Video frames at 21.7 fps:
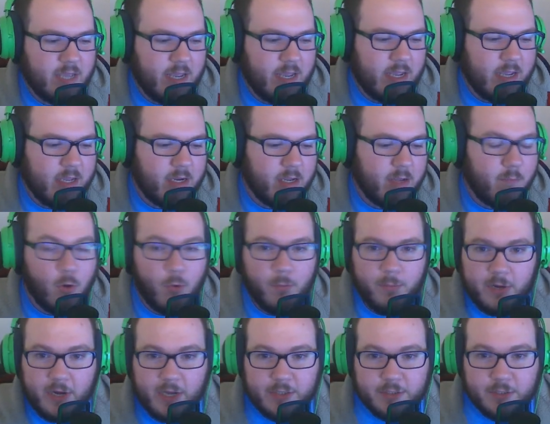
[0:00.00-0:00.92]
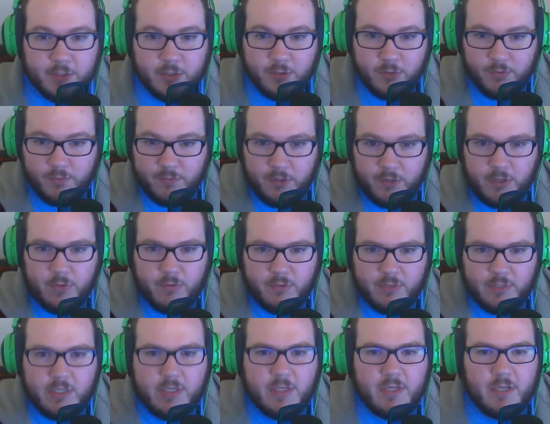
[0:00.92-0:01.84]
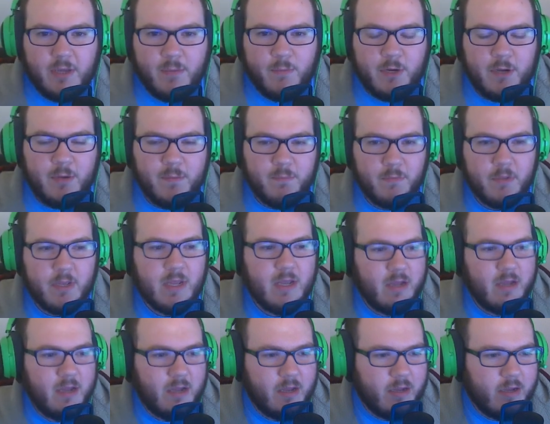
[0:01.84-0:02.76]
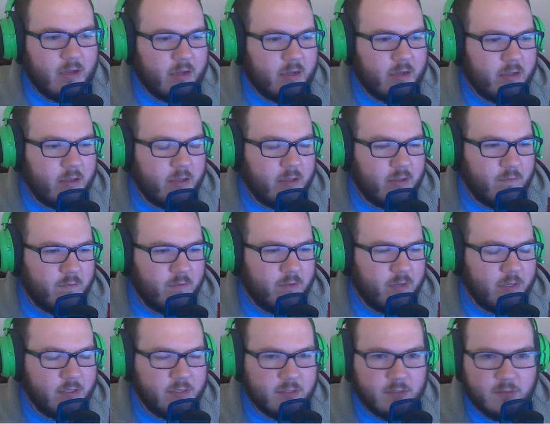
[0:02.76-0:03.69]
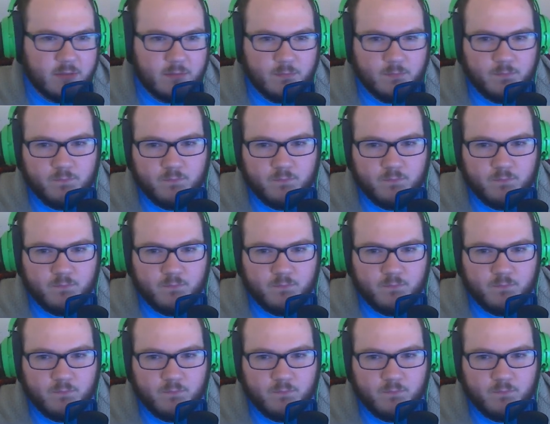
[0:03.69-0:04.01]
and I'm hoping to actually do a video with T coming up uh, if he's